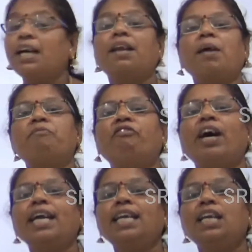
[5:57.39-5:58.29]

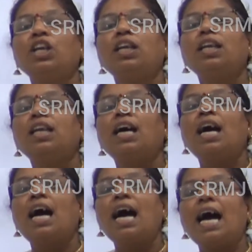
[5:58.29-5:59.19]
grapevine
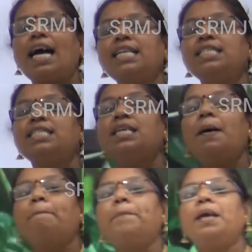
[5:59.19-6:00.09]
and
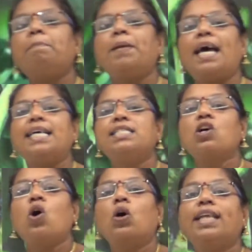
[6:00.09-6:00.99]
pea plants
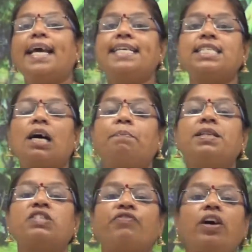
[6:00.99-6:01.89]
are the
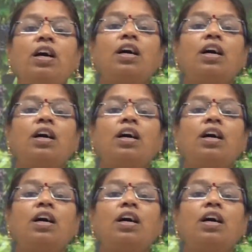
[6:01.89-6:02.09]
examples for